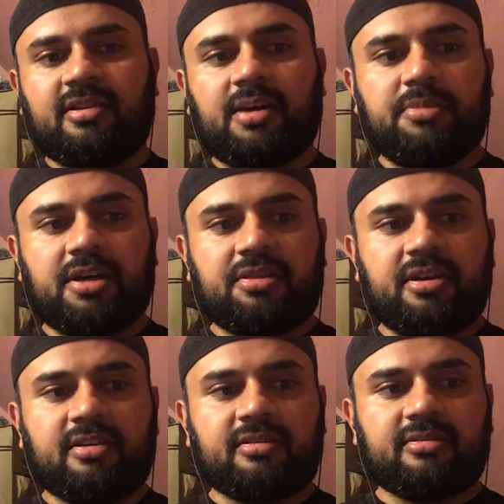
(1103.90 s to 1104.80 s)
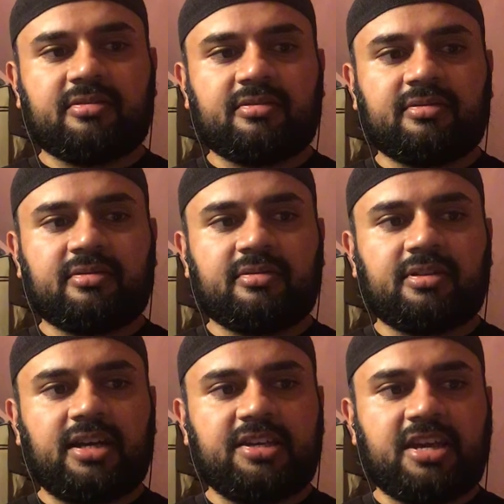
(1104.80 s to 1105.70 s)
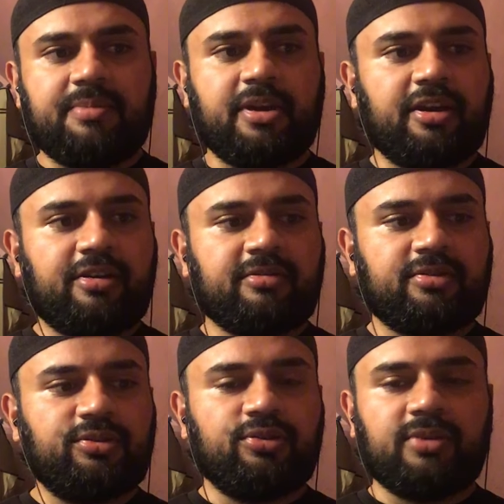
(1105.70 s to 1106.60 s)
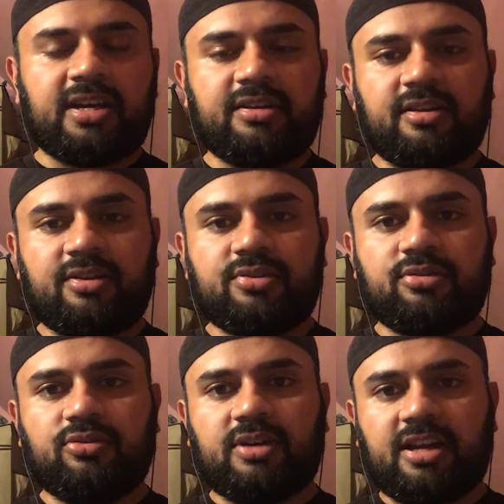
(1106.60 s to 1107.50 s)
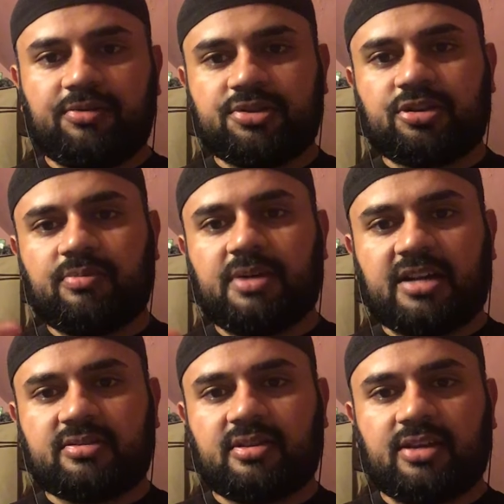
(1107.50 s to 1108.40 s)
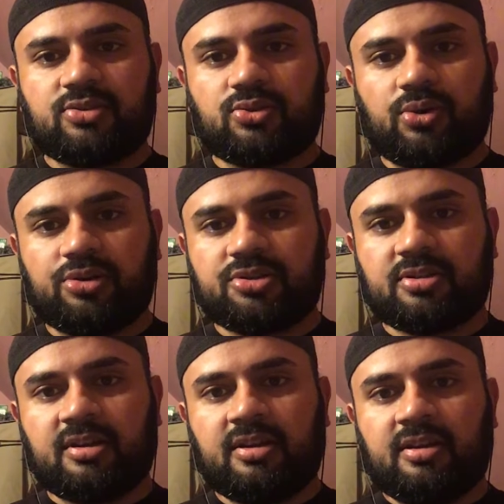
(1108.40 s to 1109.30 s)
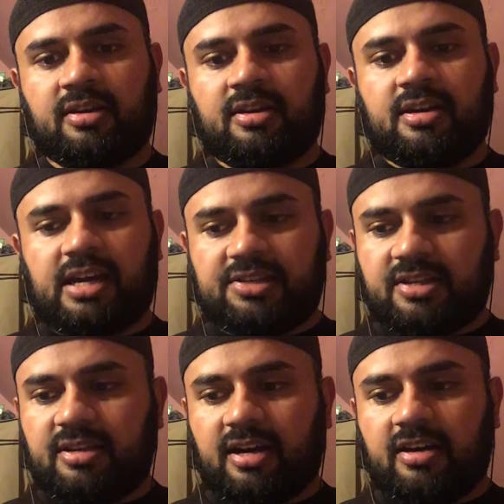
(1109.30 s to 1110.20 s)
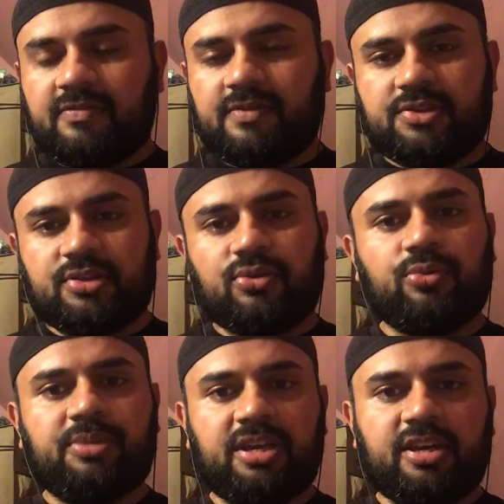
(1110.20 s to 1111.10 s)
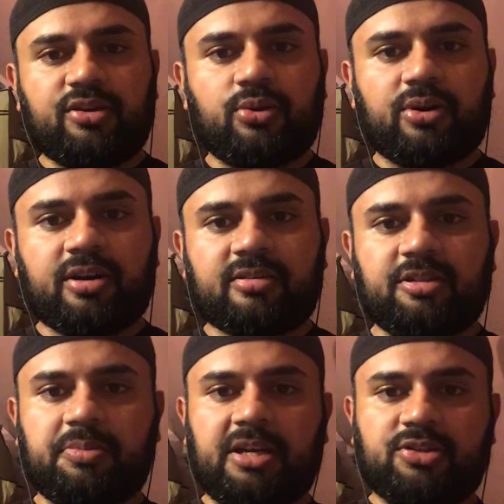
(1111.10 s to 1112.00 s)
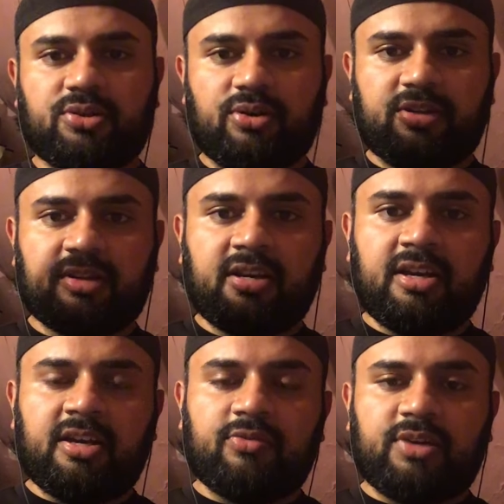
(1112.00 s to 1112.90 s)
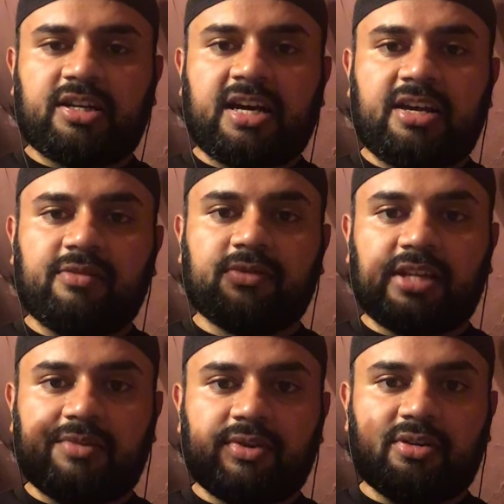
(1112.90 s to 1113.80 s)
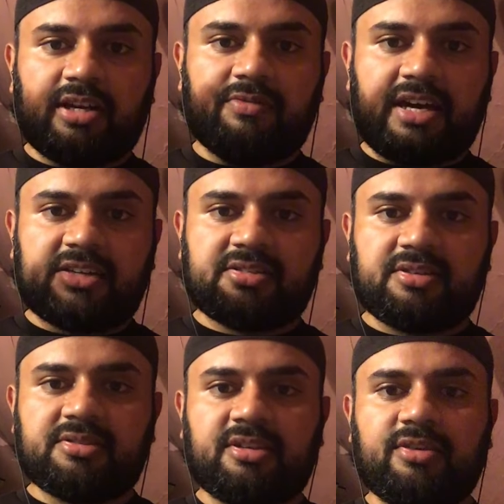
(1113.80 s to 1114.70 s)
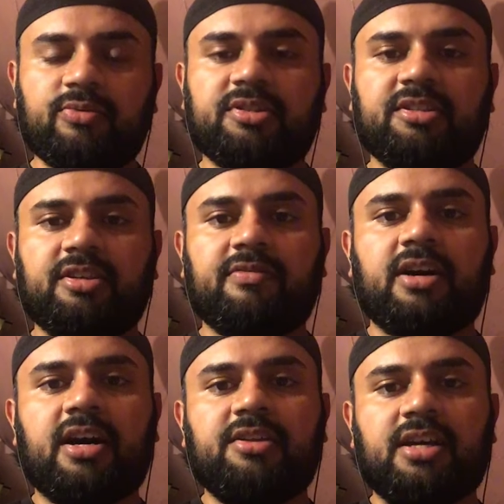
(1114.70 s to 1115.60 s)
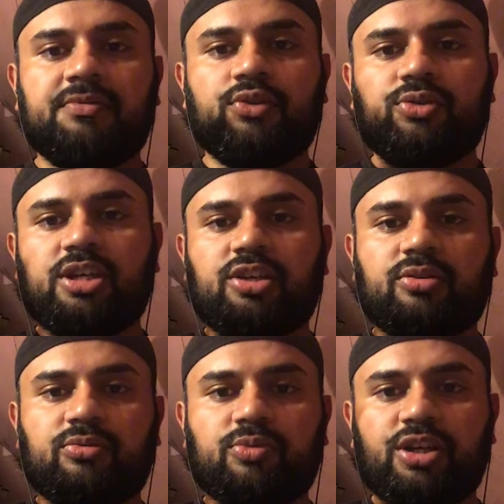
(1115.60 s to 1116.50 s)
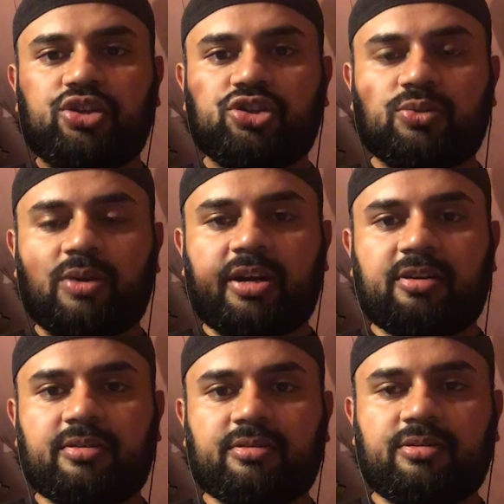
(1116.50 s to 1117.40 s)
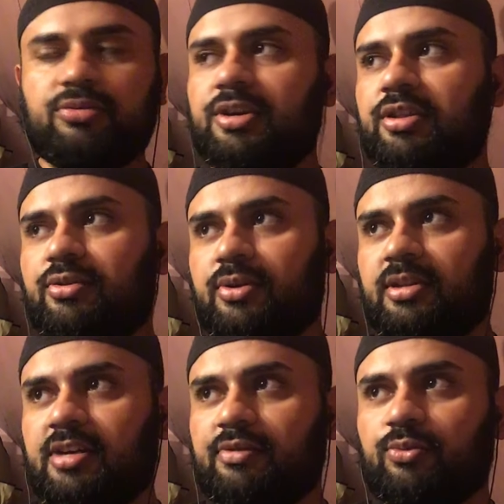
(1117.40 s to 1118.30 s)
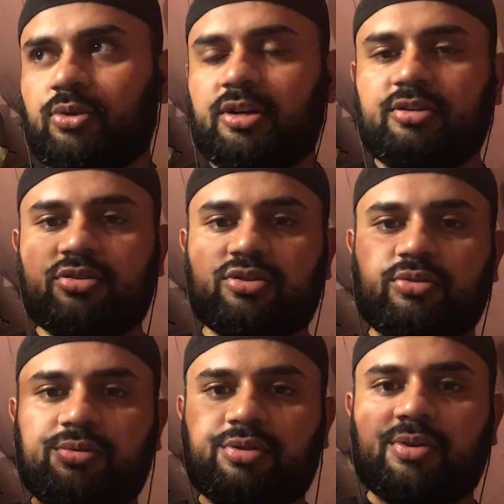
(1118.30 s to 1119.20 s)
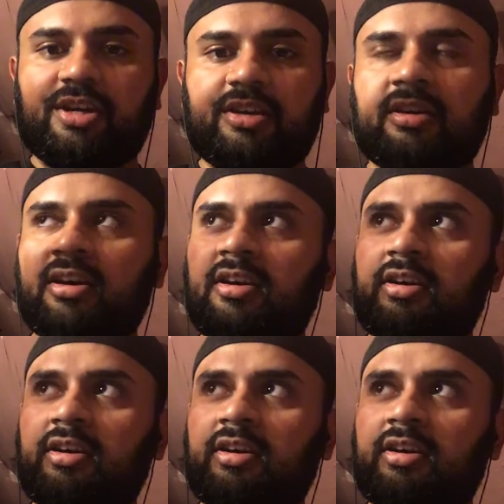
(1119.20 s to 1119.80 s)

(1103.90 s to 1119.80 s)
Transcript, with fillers: I'm nothing. I came here to do what I needed to do, and I returned back to that source as a non-physical being, or depends on what kind of level of ecstasy with the divine that you reached, where you're either on level one, two, three,